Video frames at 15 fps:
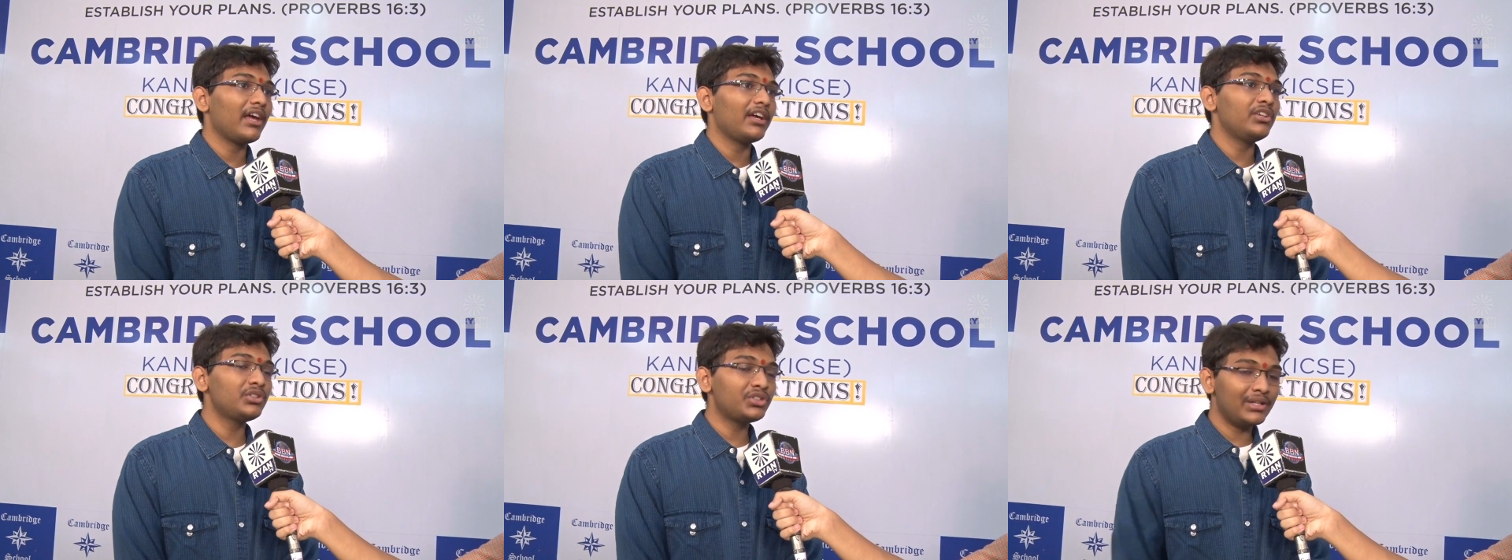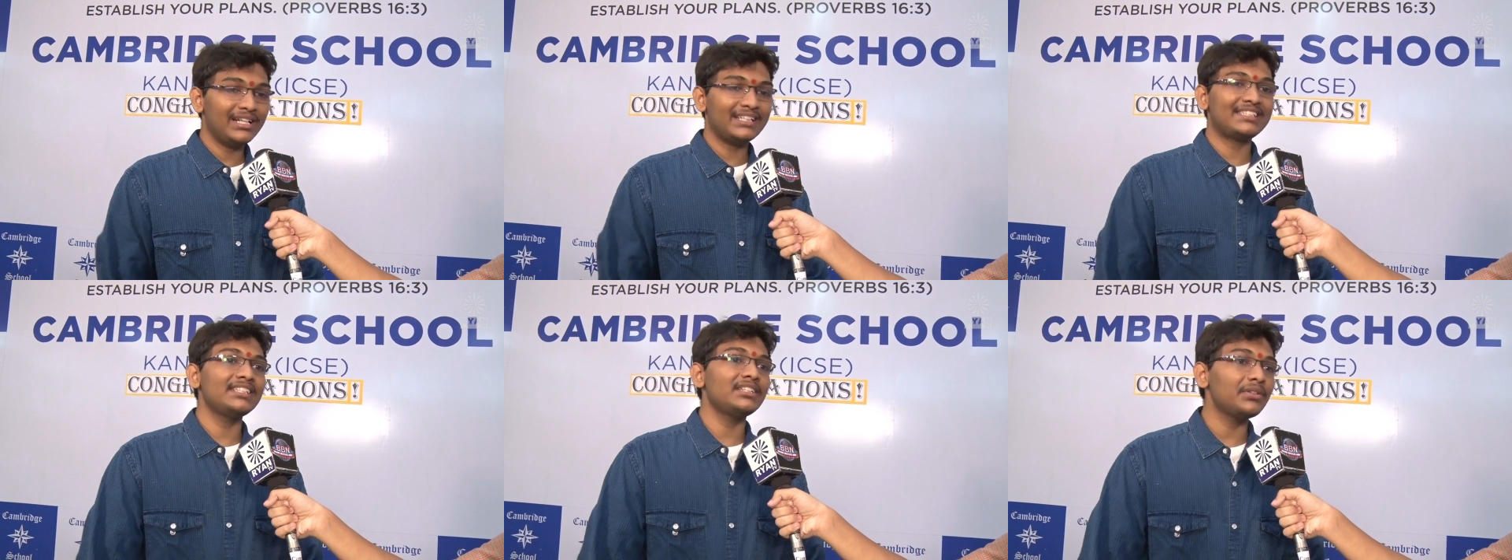You should
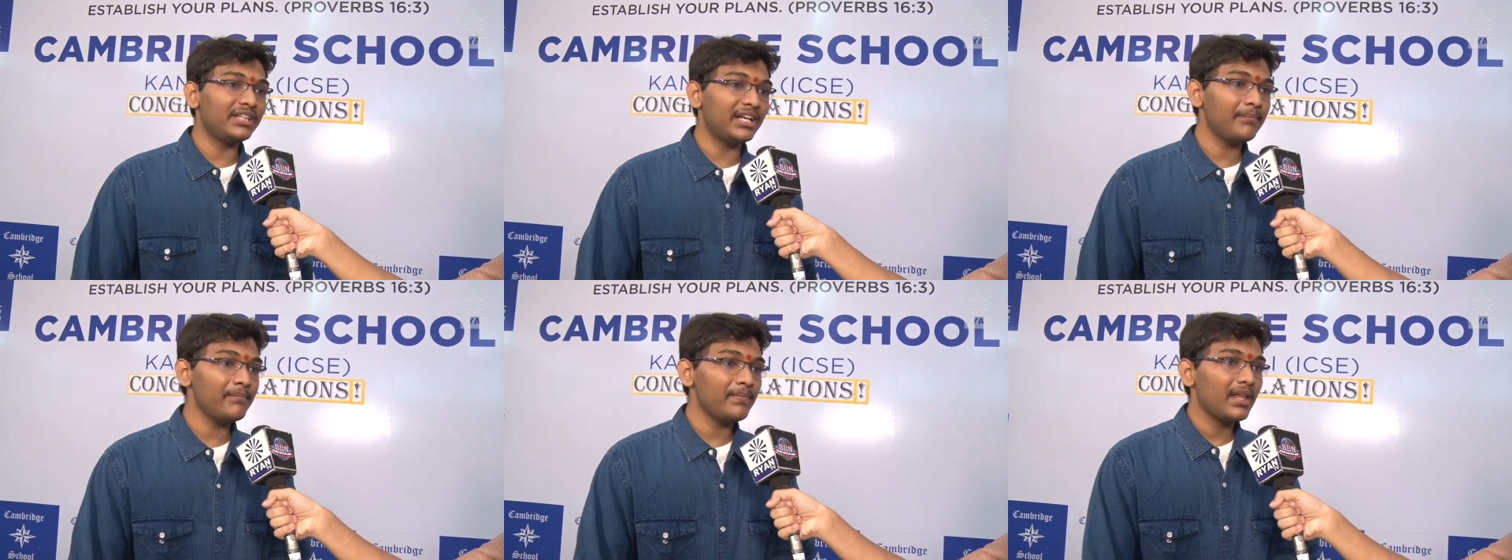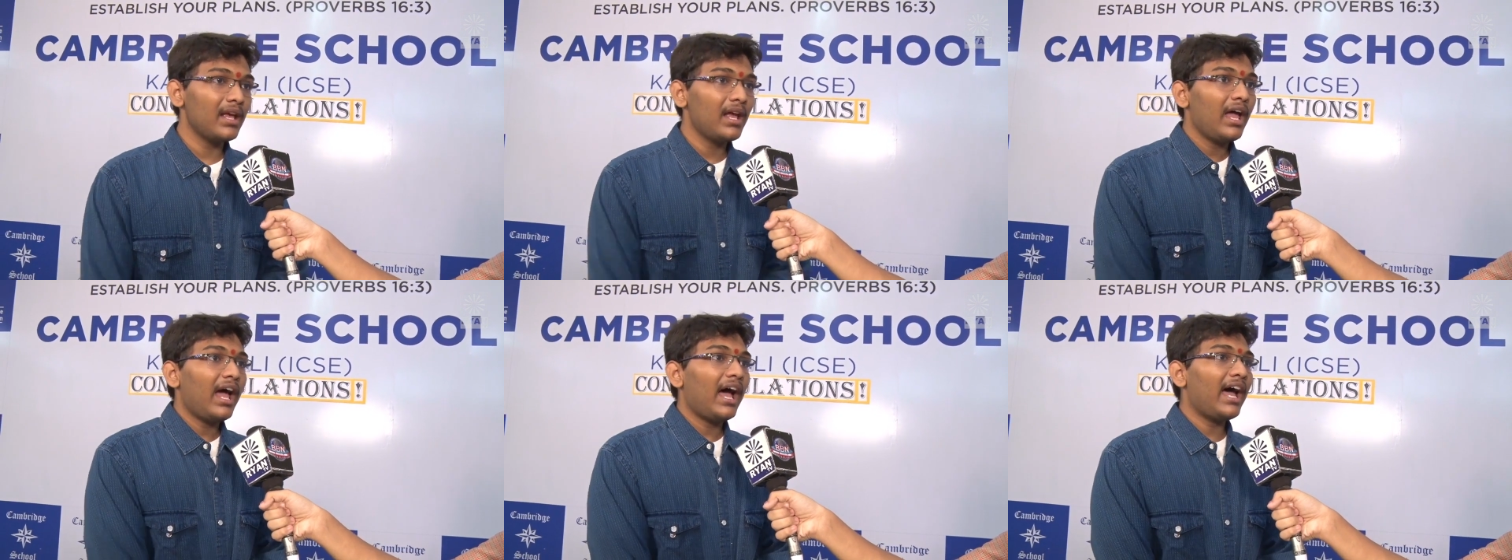listen to them,
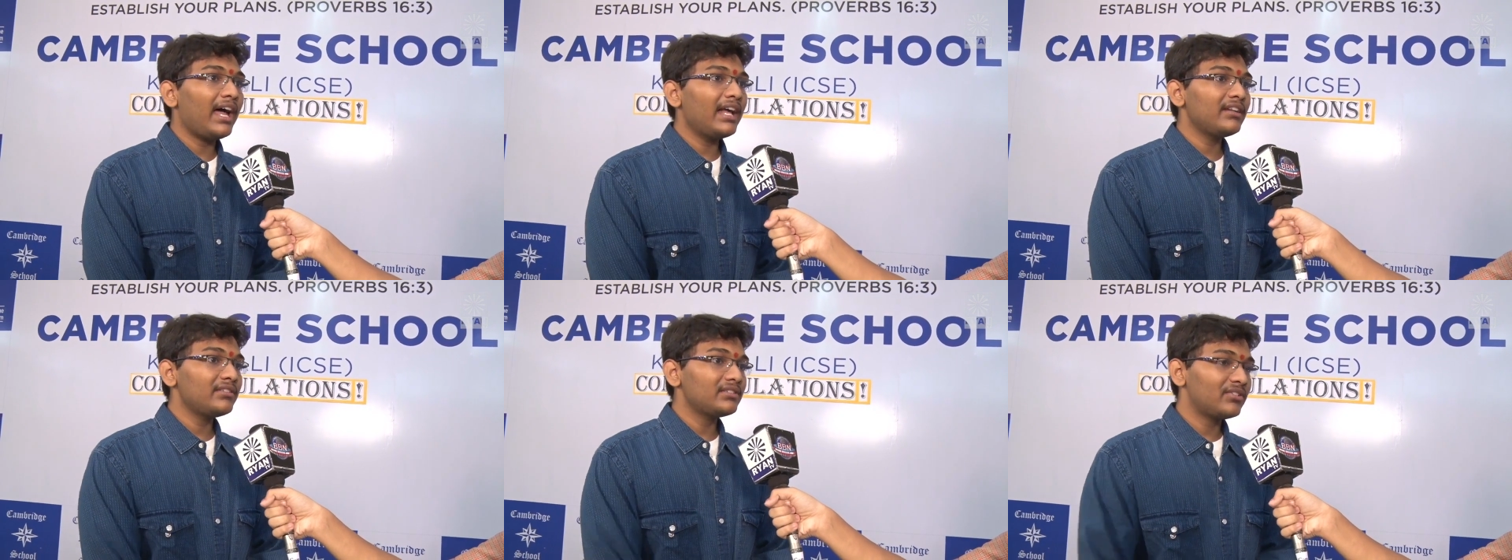and